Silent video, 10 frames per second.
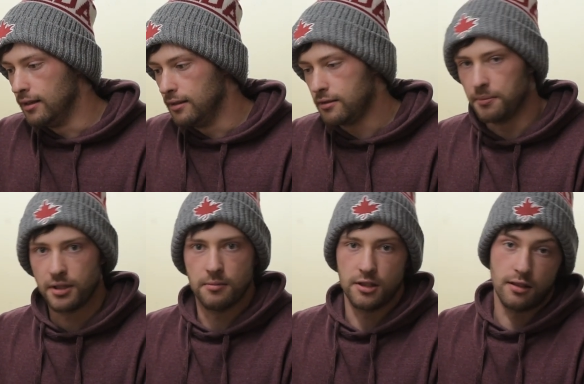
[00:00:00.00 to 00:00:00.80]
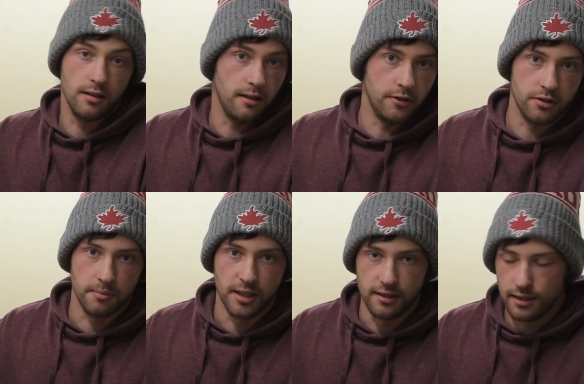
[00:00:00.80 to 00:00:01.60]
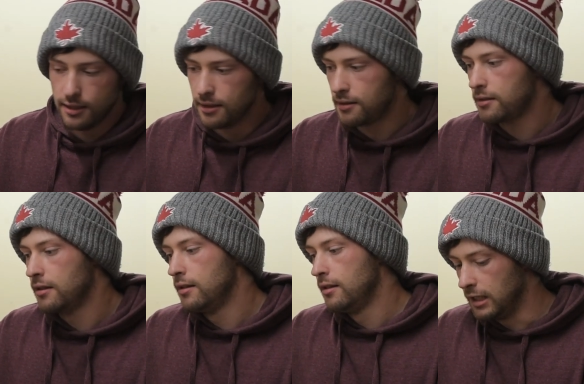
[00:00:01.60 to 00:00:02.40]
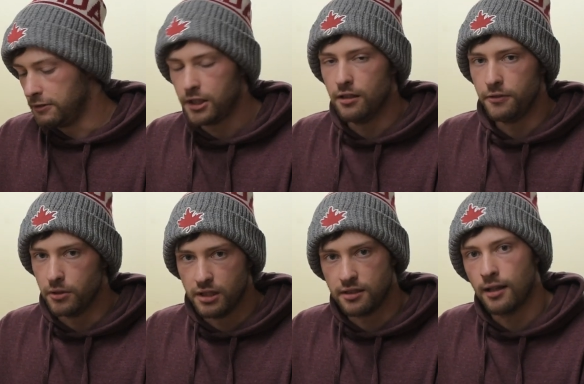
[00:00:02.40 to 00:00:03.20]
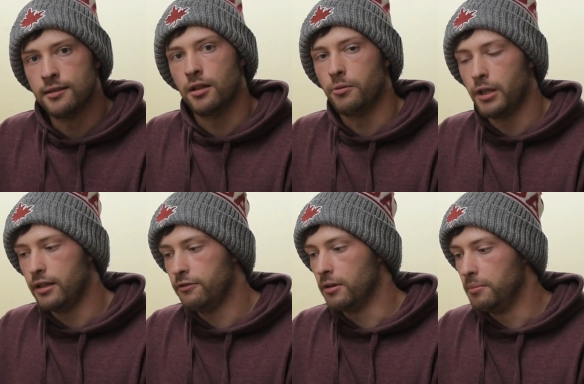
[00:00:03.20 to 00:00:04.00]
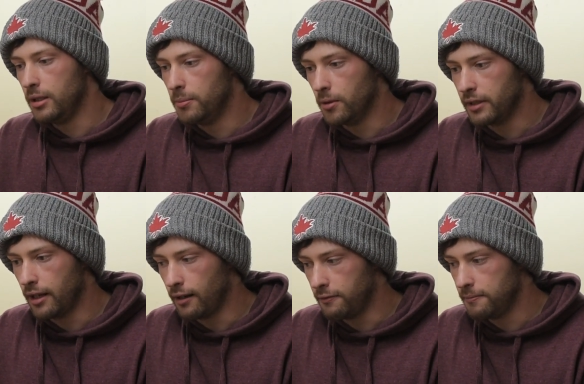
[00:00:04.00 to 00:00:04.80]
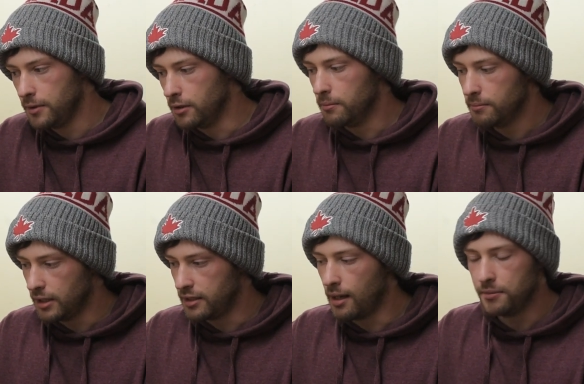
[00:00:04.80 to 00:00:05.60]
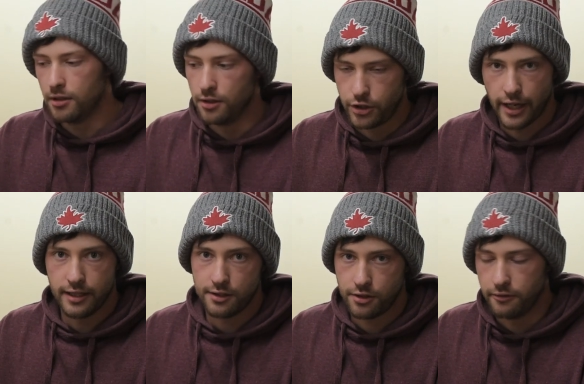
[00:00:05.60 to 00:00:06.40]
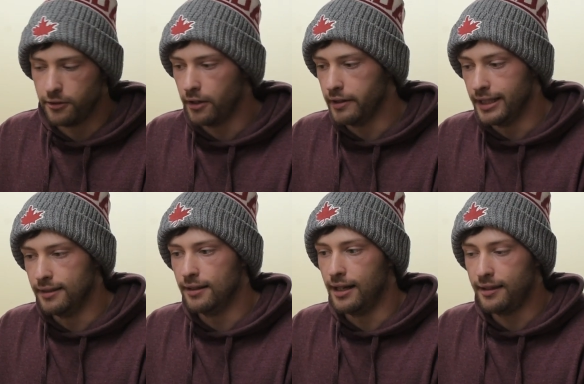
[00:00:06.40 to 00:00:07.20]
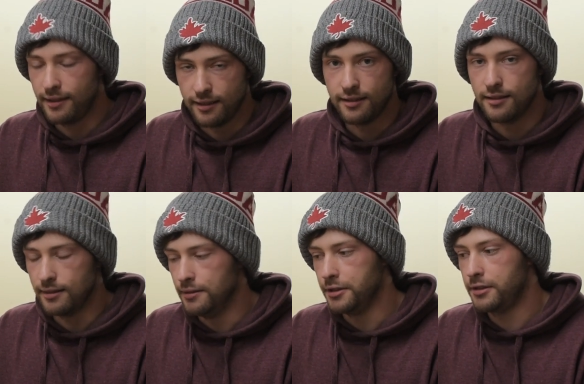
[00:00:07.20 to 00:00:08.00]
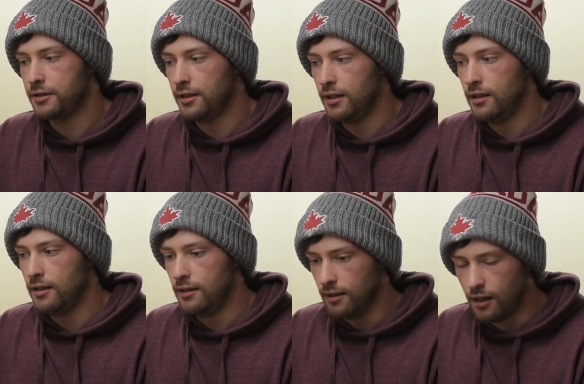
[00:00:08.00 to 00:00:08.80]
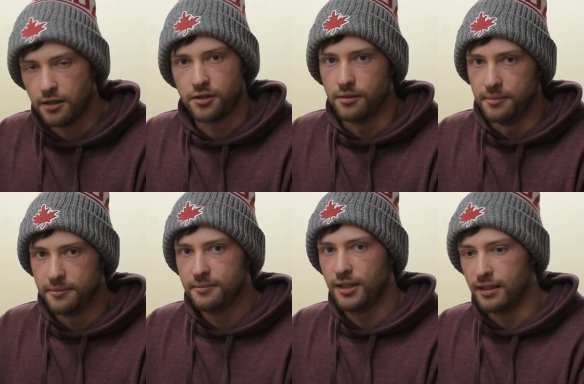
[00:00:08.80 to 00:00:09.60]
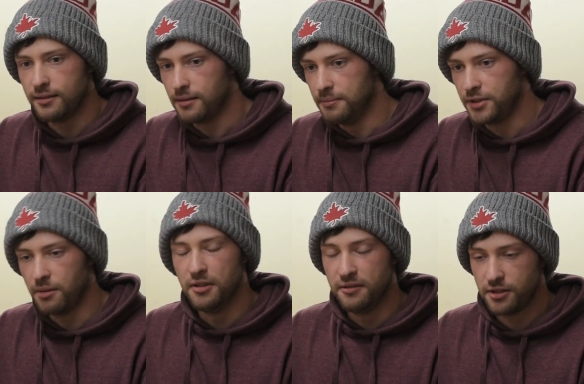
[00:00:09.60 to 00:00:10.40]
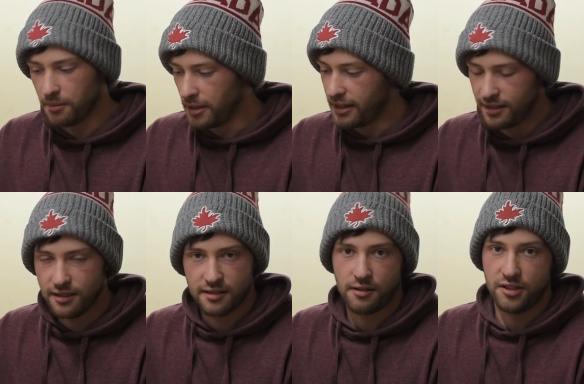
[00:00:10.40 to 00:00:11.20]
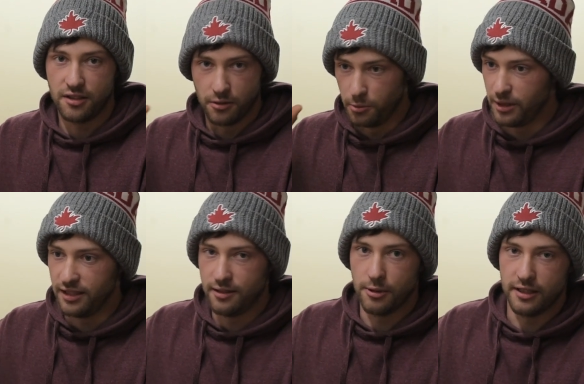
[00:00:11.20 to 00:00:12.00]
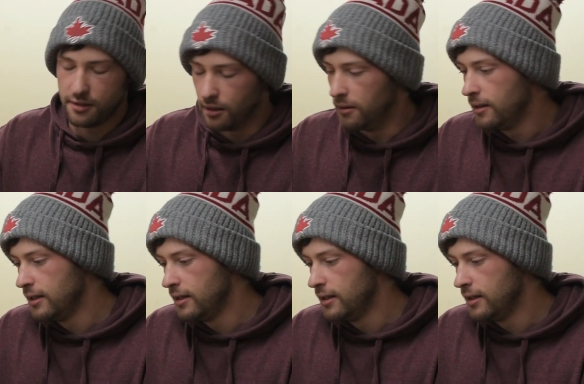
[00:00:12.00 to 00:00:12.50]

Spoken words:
Sometimes it could give you some ideas. I've seen a few designs already from people that have, you know, attempted the challenge so far, and I think it looks awesome. Like some ideas out there are really great. So